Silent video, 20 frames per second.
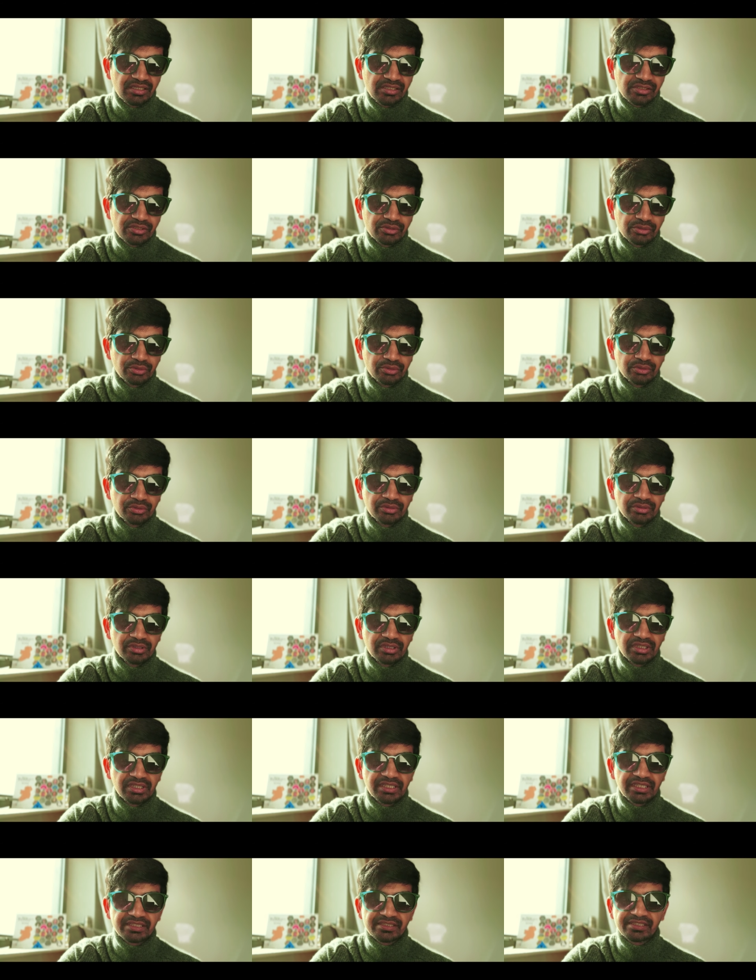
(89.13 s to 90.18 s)
So
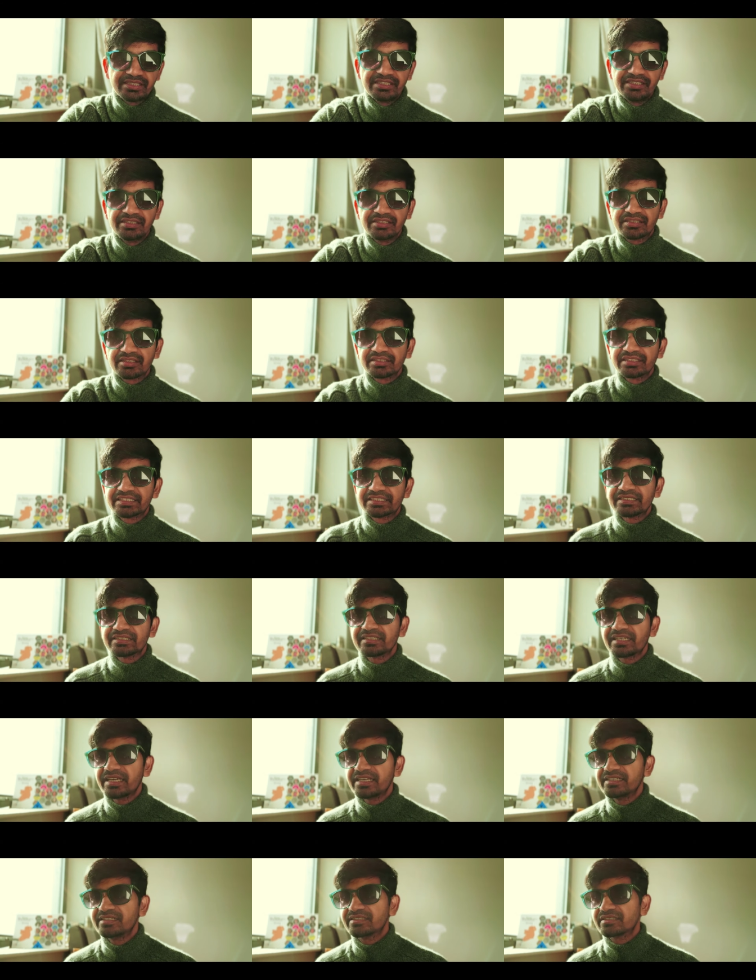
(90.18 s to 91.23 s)
since data
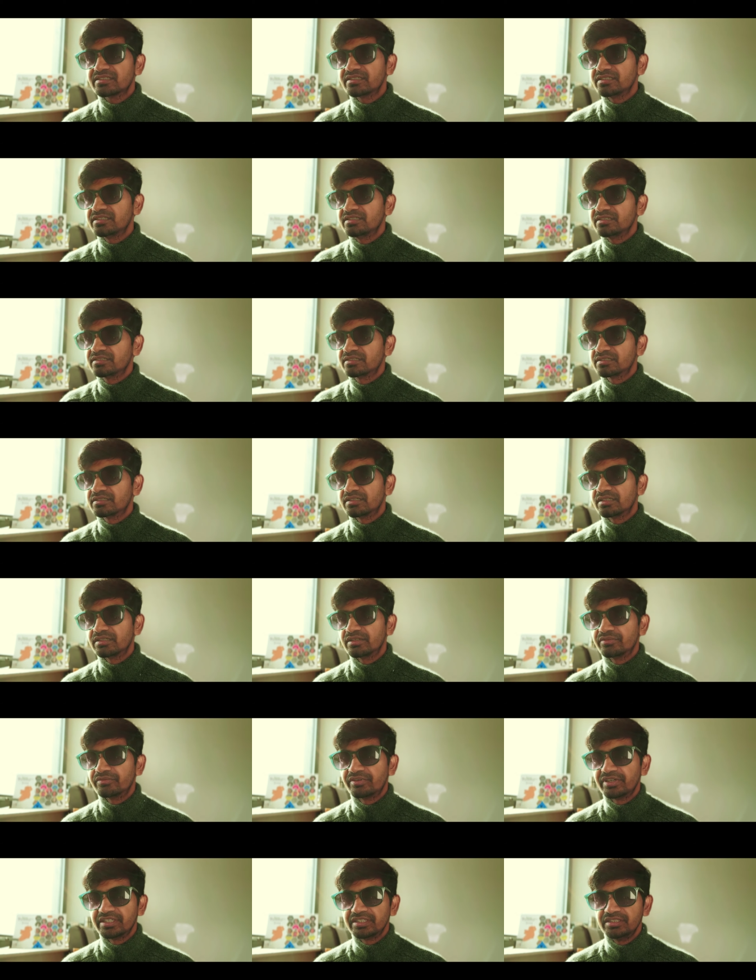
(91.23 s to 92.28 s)
science is
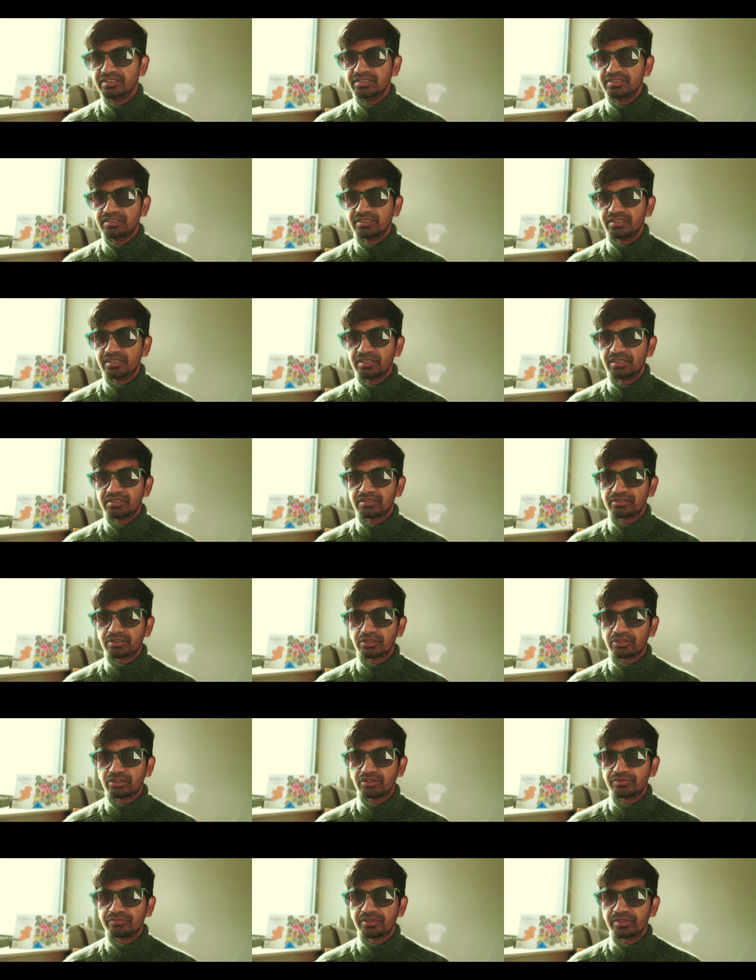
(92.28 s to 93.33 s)
very
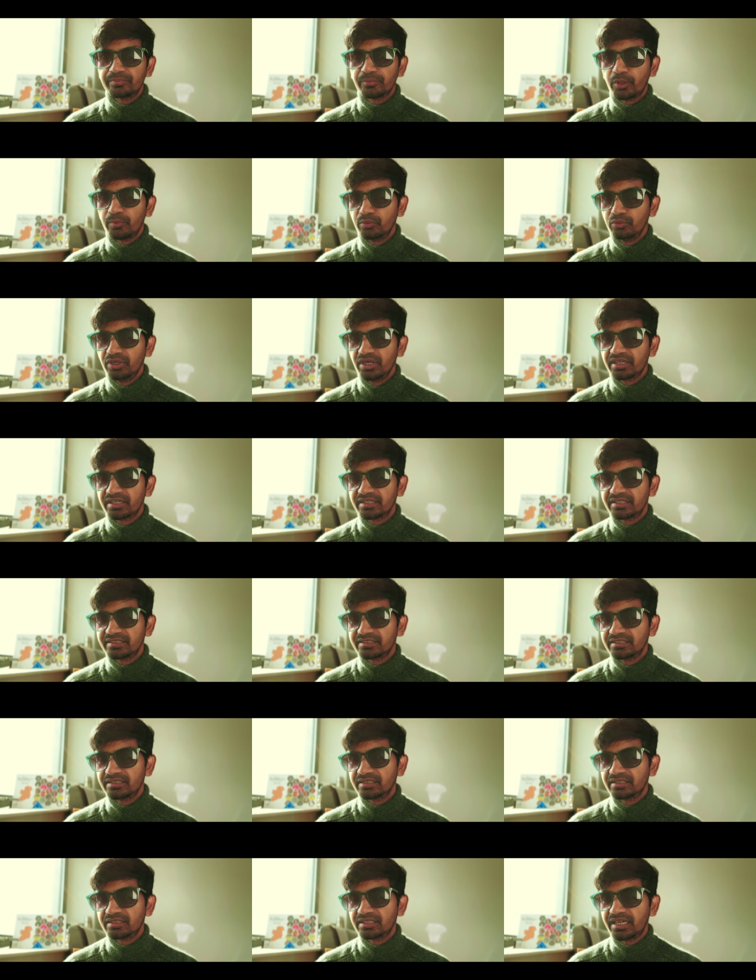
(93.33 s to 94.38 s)
sort of popular
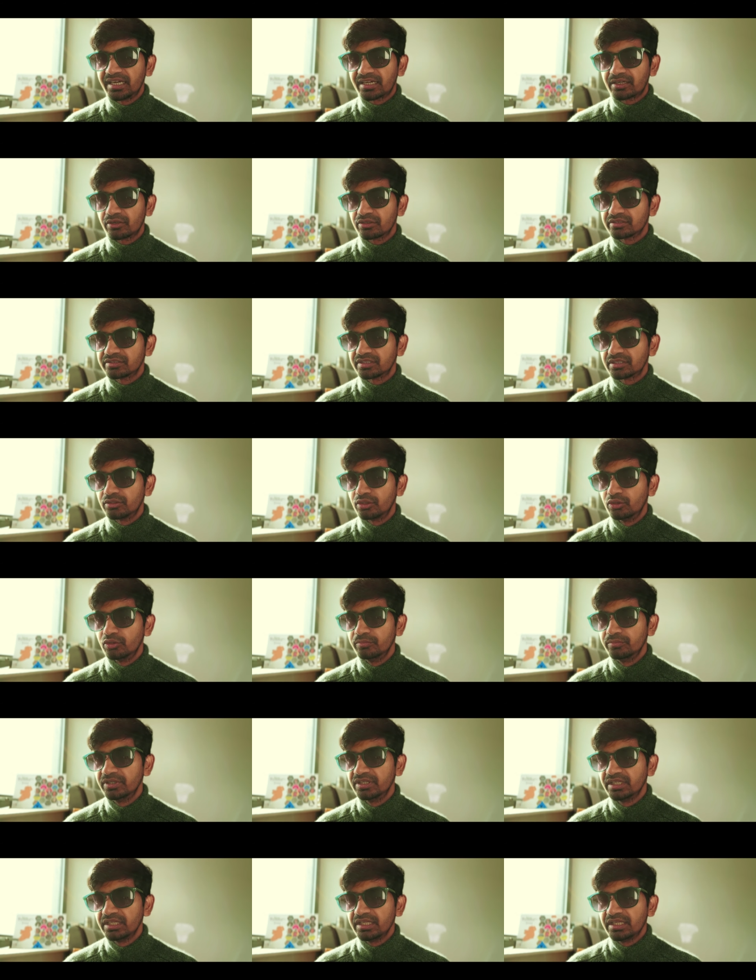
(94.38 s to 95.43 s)
across the
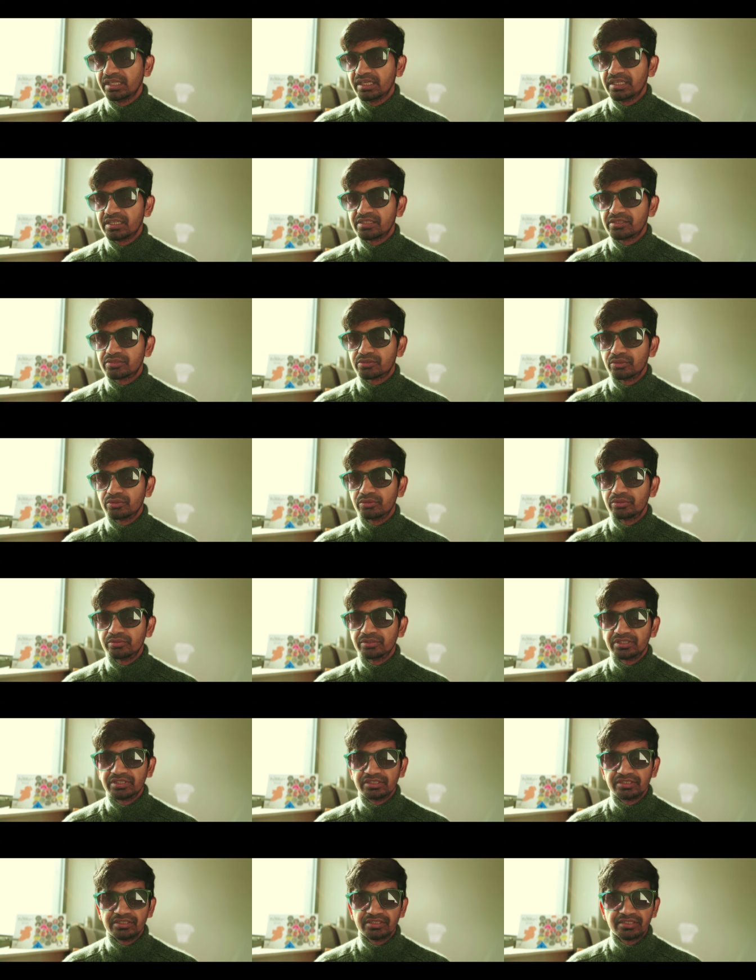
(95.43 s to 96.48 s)
globe, so
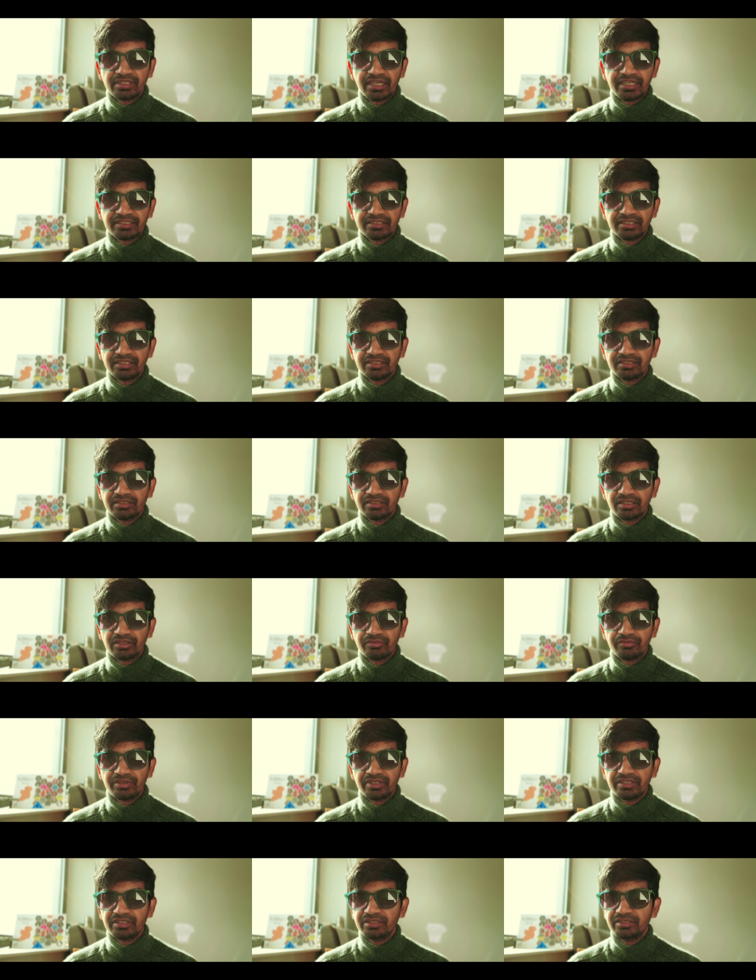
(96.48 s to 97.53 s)
it is, I think, a
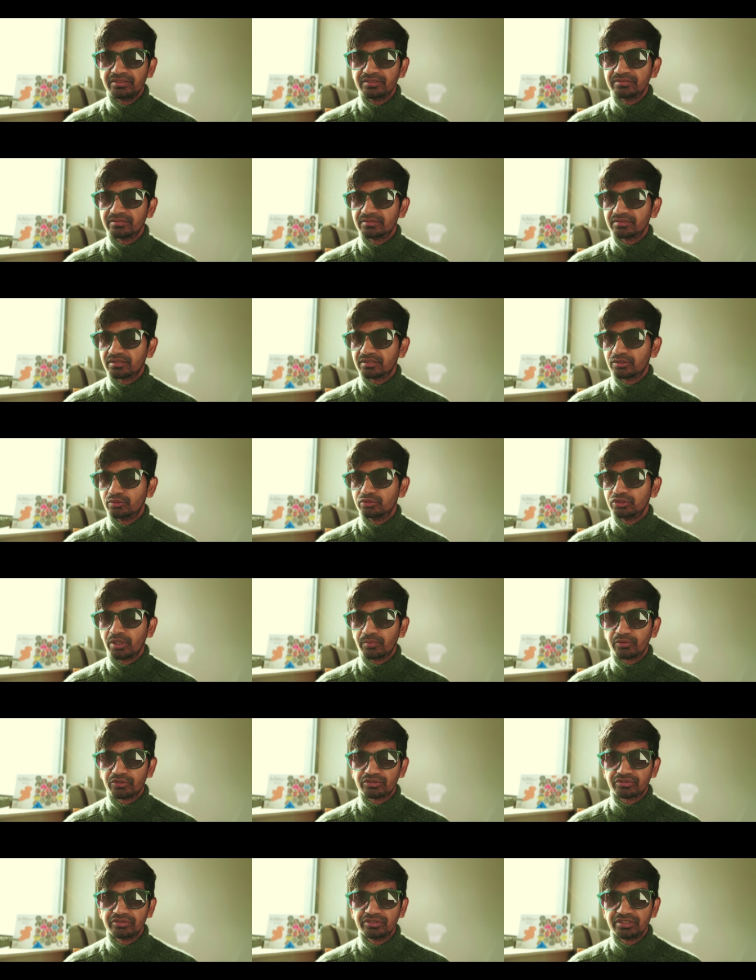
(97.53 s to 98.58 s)
very good
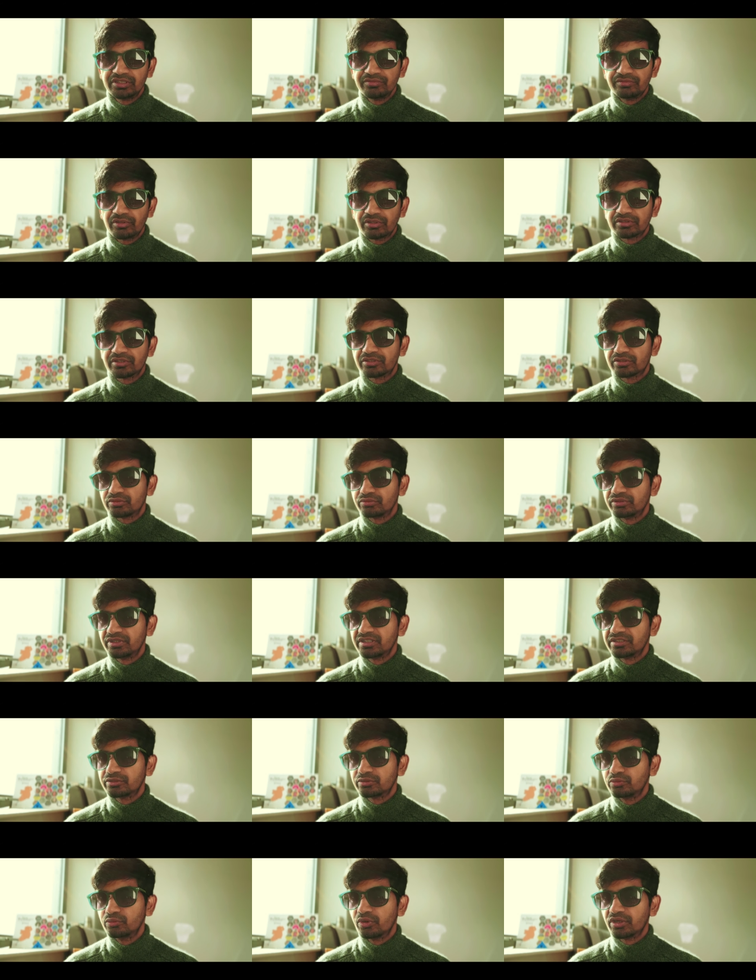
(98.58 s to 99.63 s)
opportunity for the
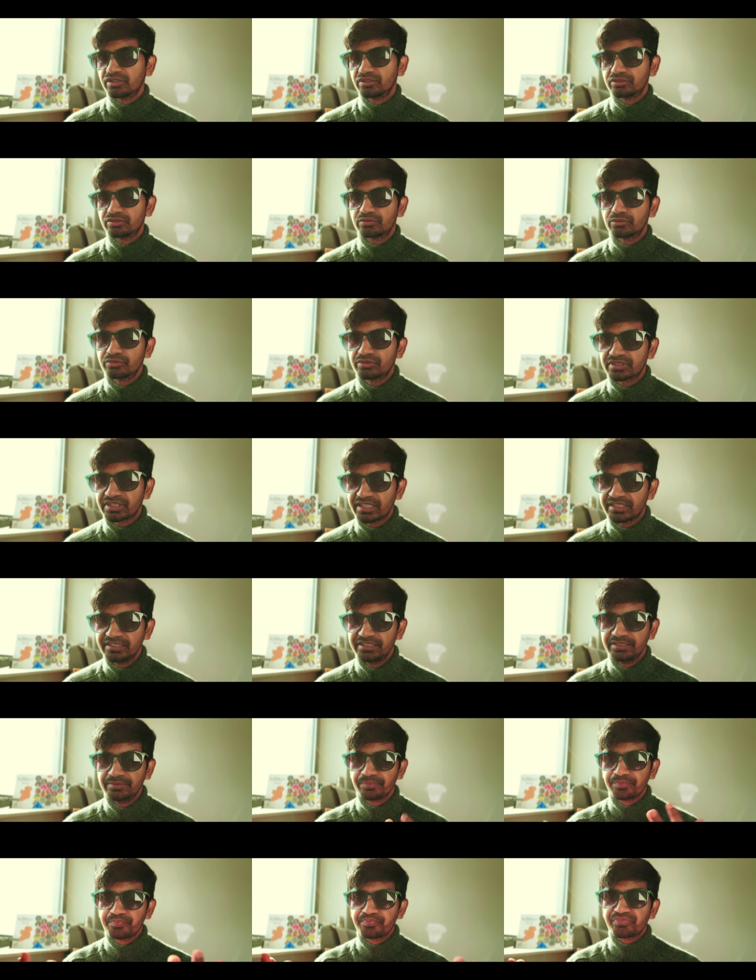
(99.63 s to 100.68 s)
students who wants to
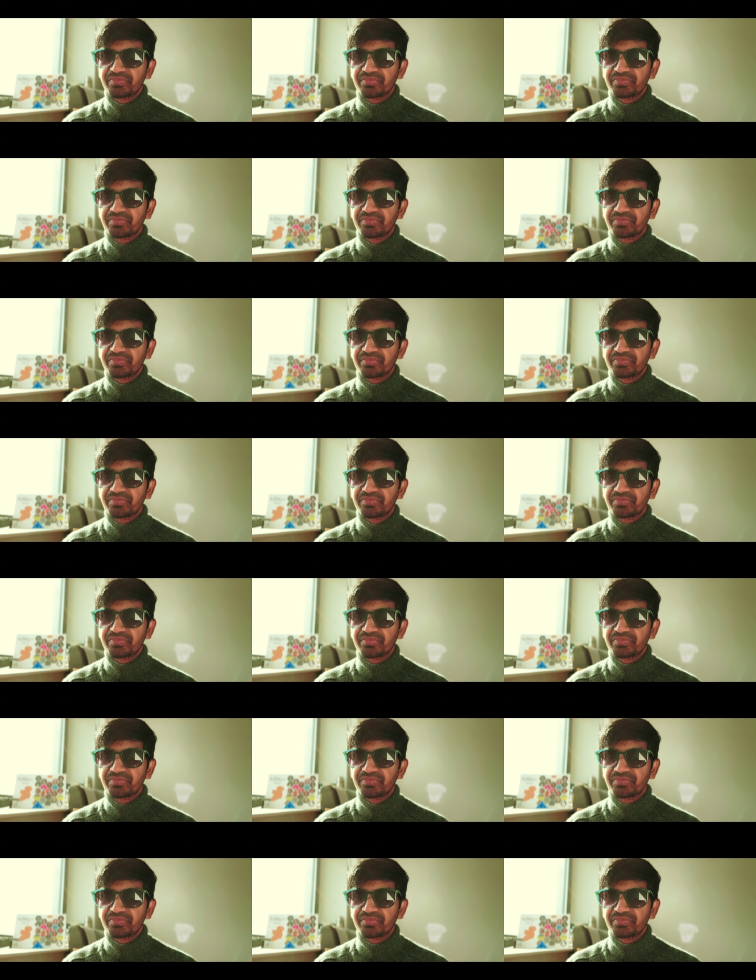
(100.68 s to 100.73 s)
study